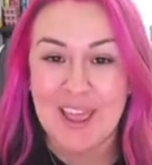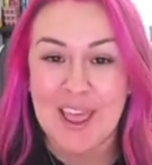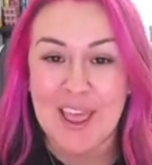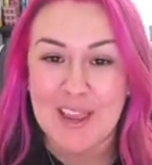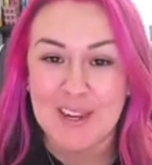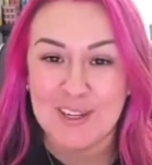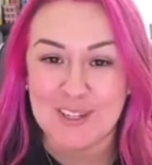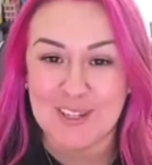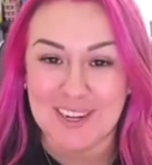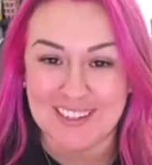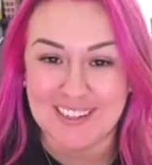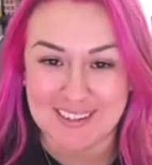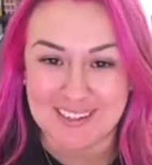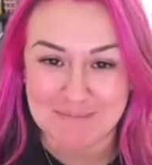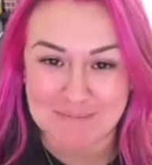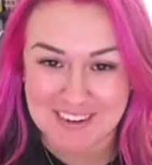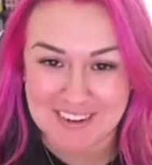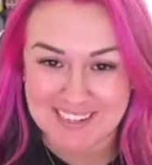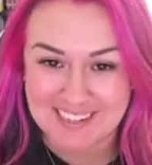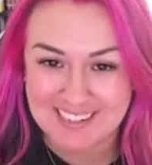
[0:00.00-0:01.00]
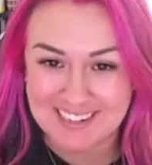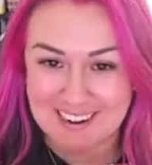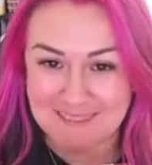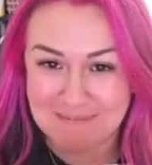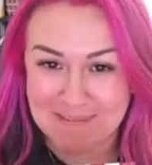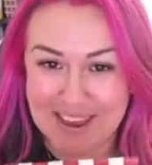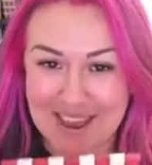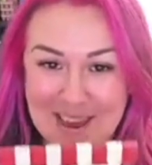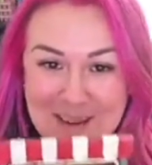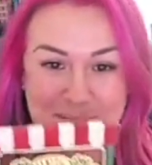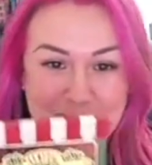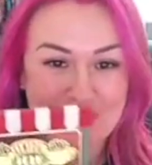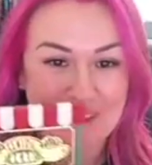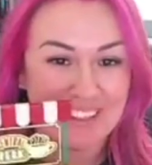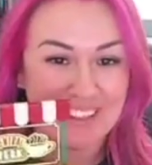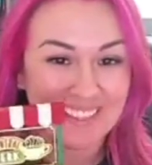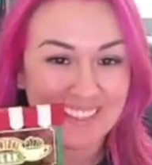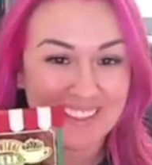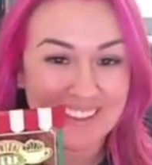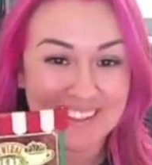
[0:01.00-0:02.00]
she hasn't picked it up yet, but
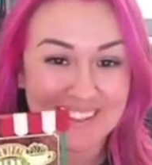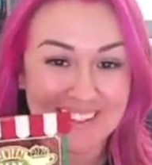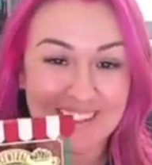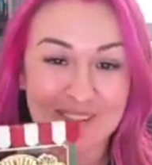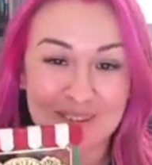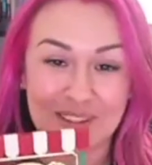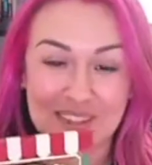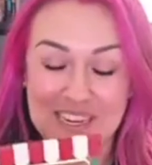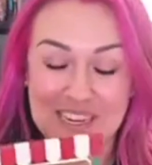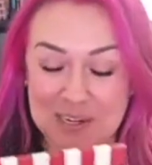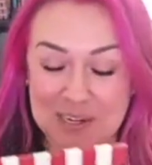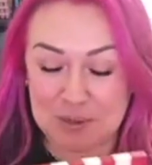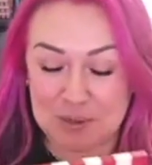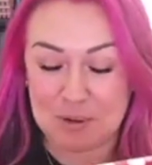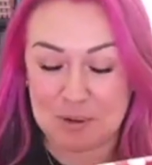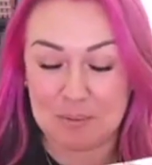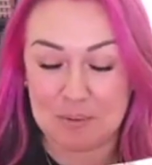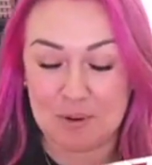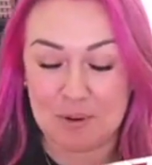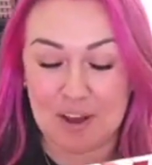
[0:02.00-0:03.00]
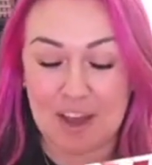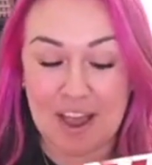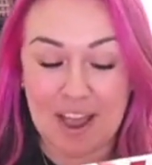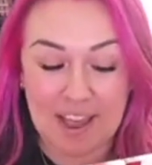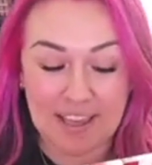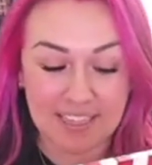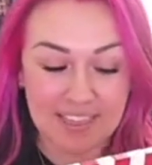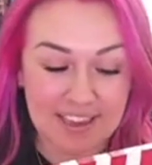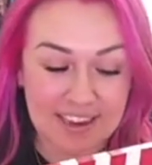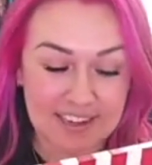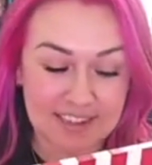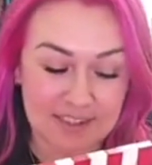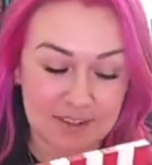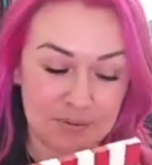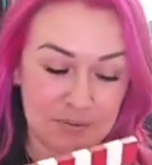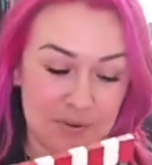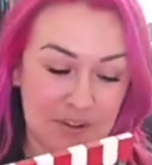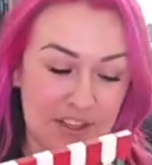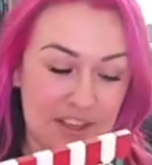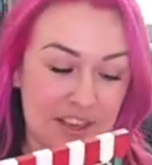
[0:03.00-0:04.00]
this is really adorable. I think it's
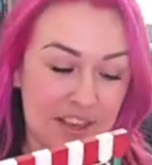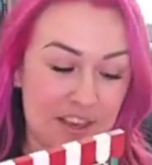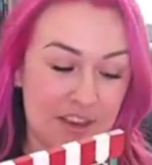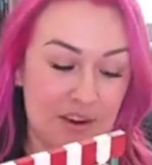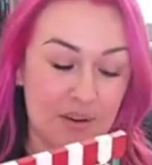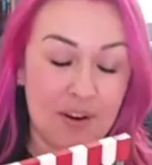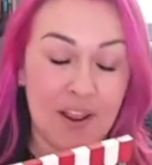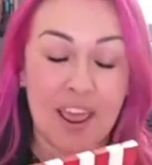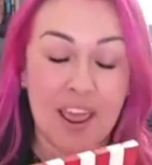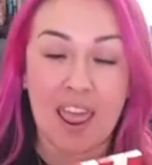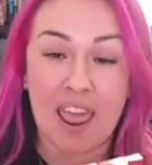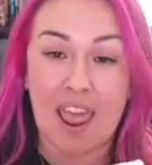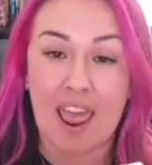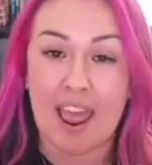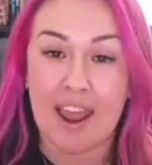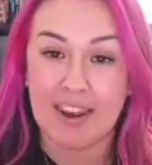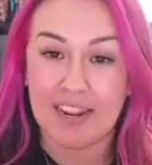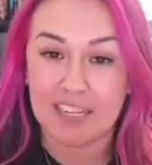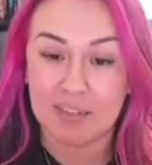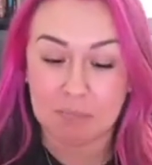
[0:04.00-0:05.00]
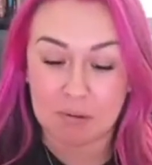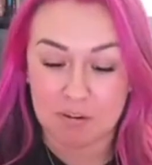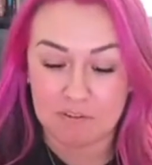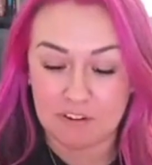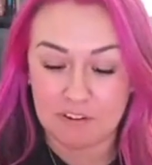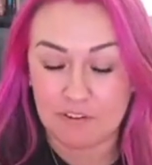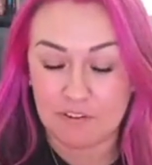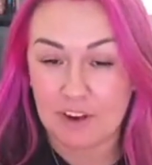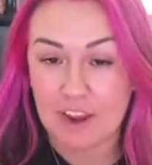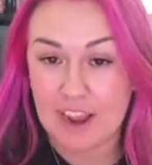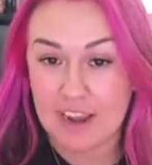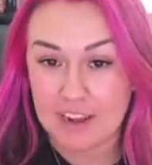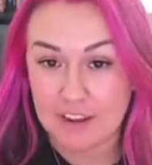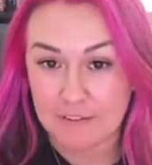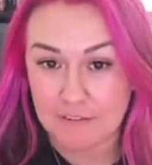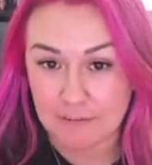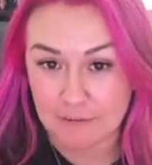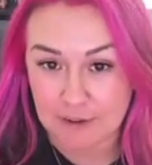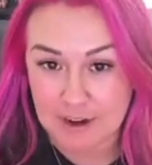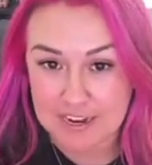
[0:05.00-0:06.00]
really cute and it's perfect for any
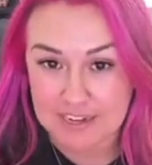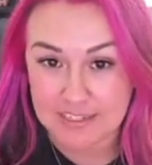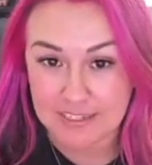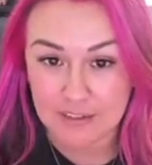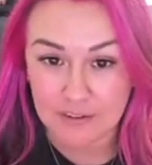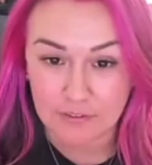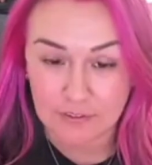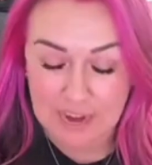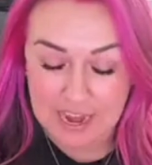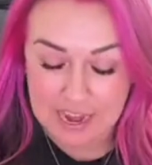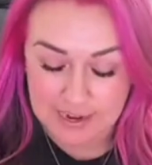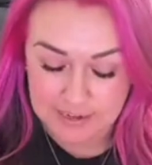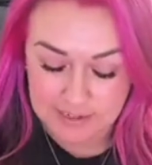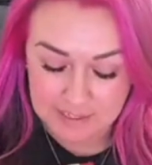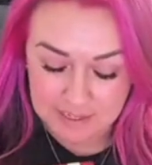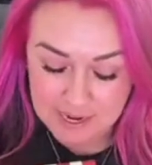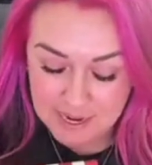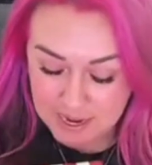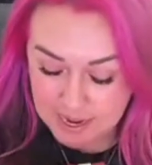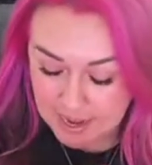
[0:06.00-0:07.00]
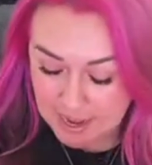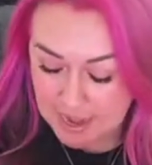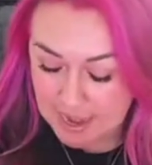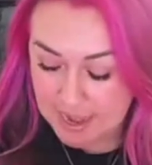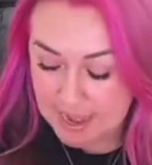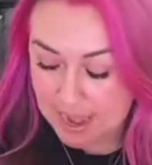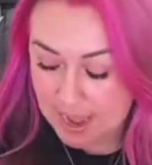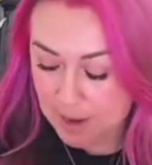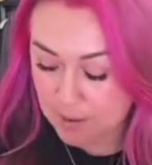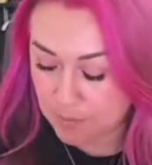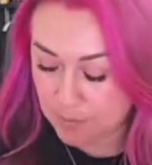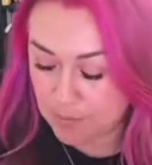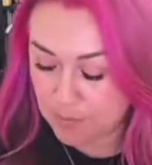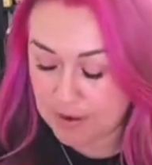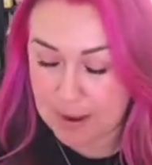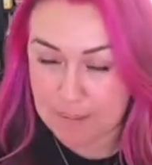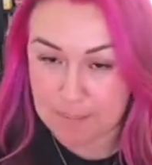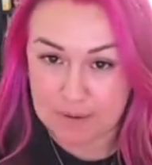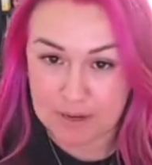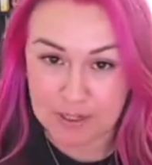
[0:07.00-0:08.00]
Friends fan. Now, what
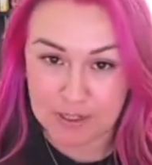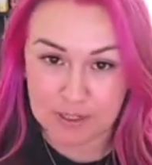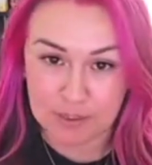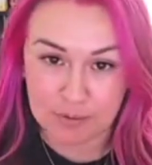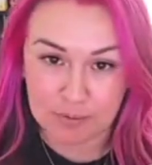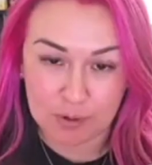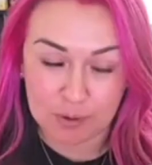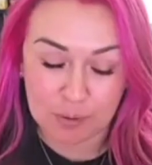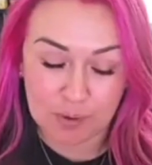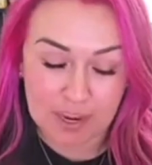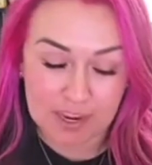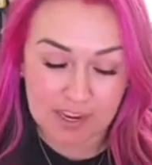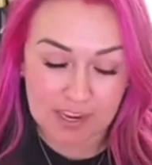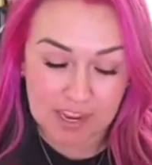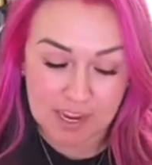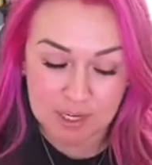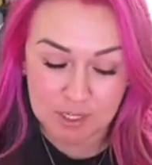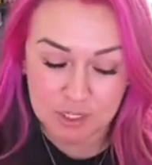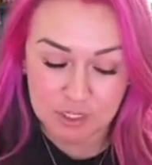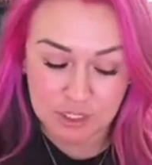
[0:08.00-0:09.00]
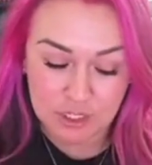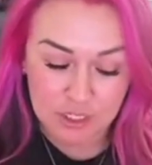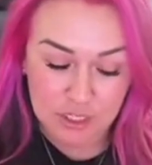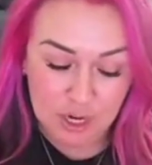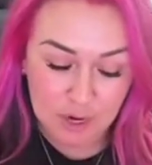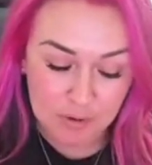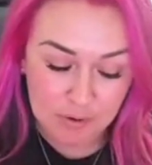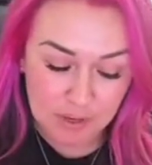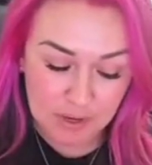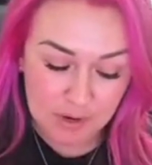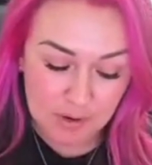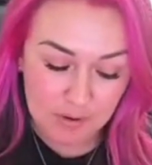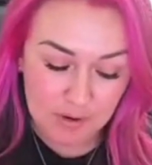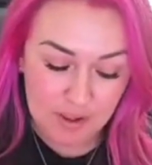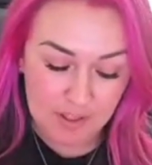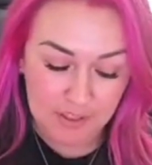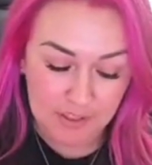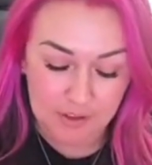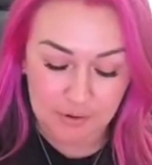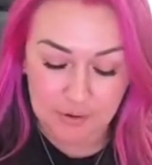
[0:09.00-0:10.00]
I'm gonna do real quick is show you a
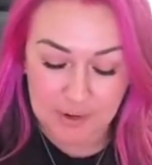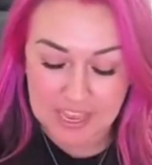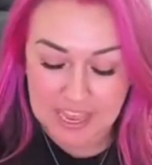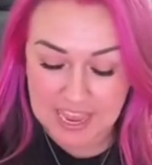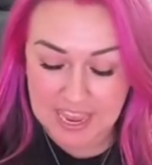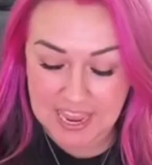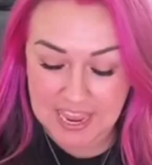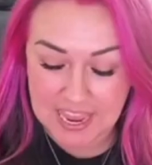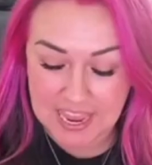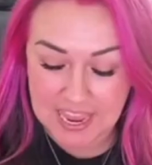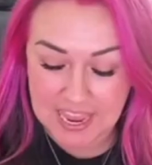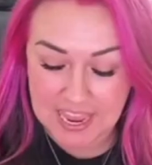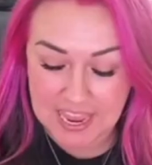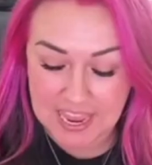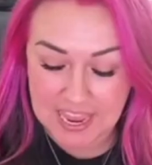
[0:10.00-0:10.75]
little hidden